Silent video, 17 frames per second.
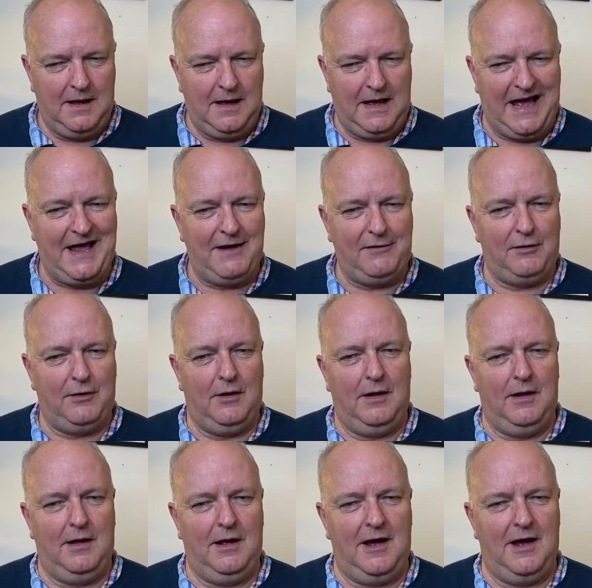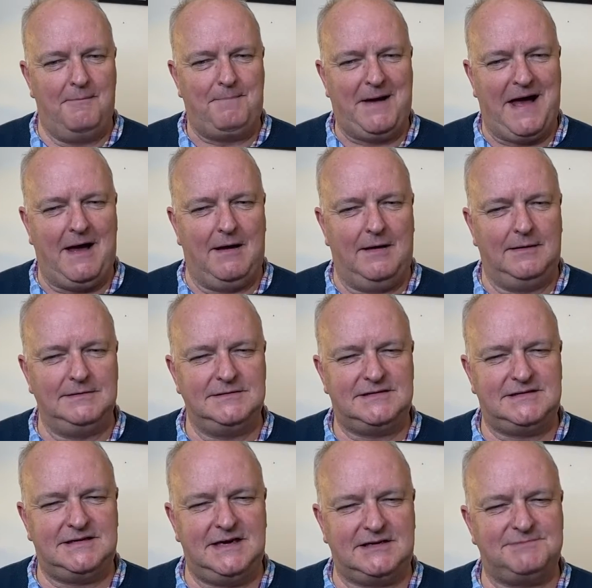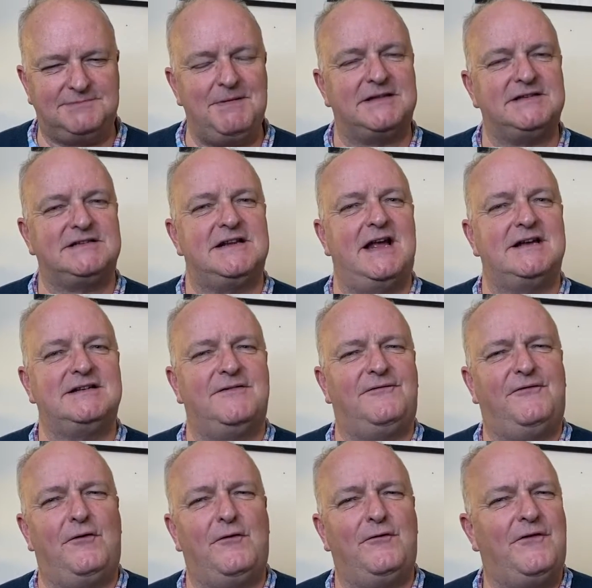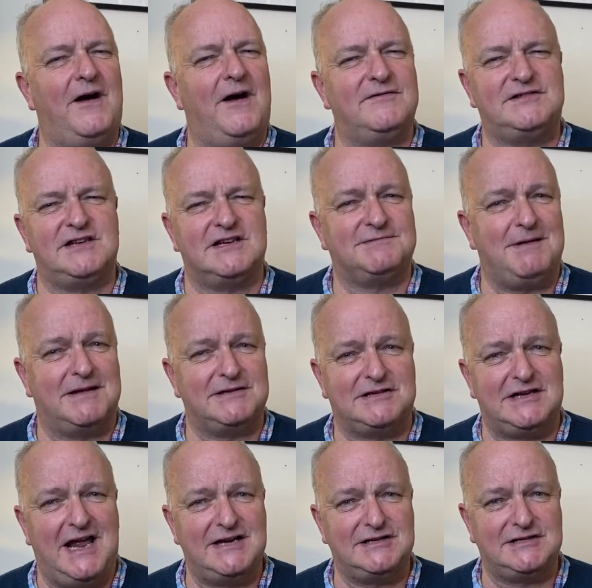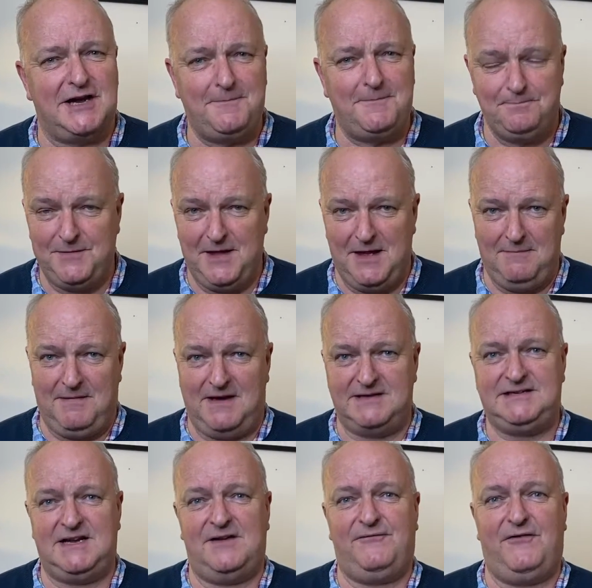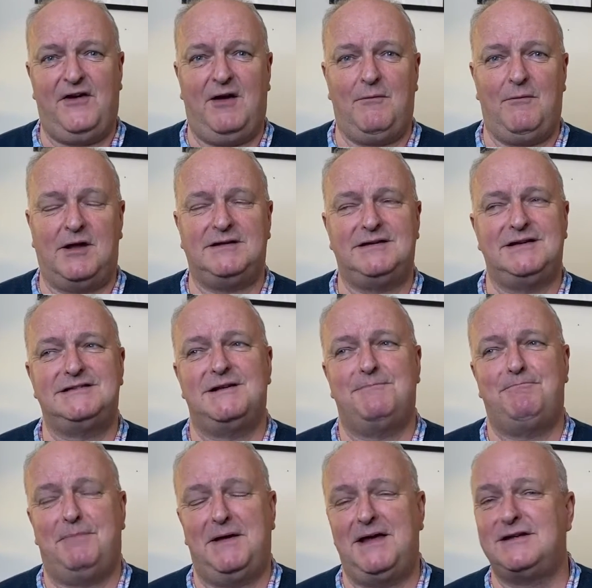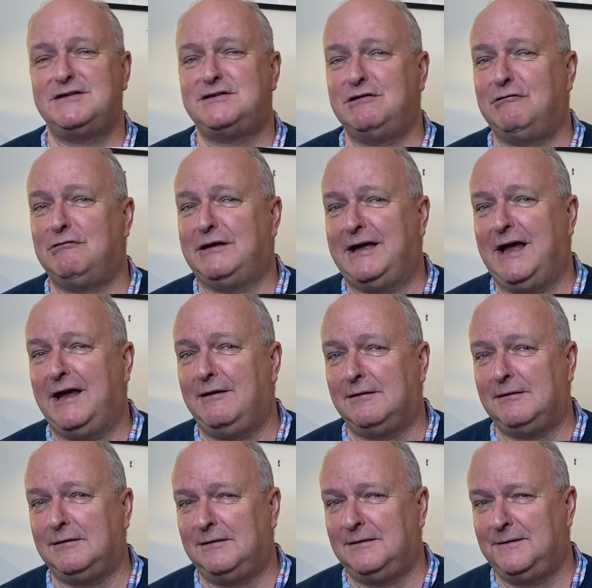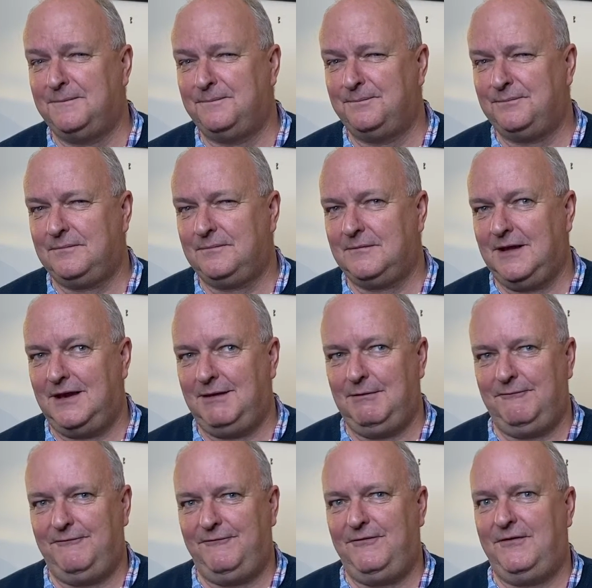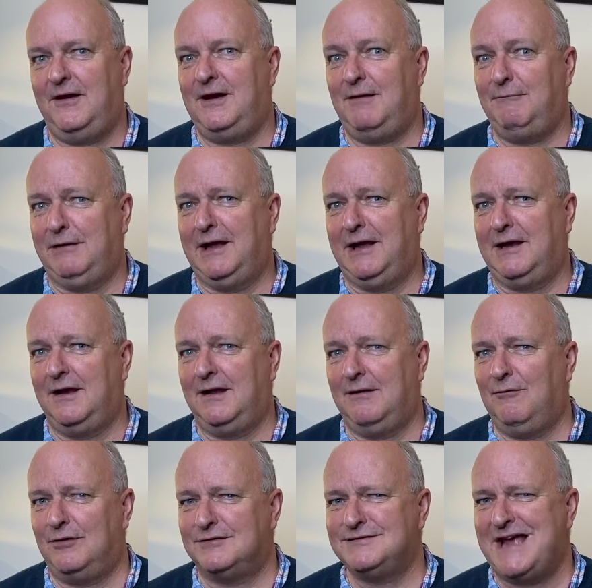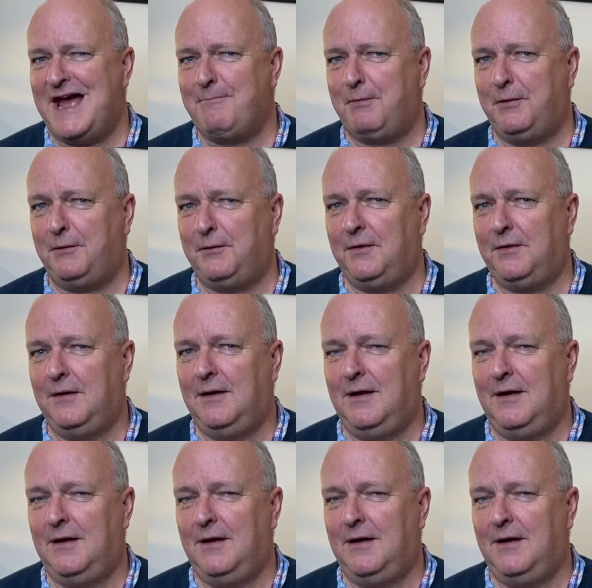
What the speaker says: And about 6 months later, 4, 5, 6 months later, my telephone went and he said, Piers, you'll giggle. And I went, fine, I'm giggling, what's happened?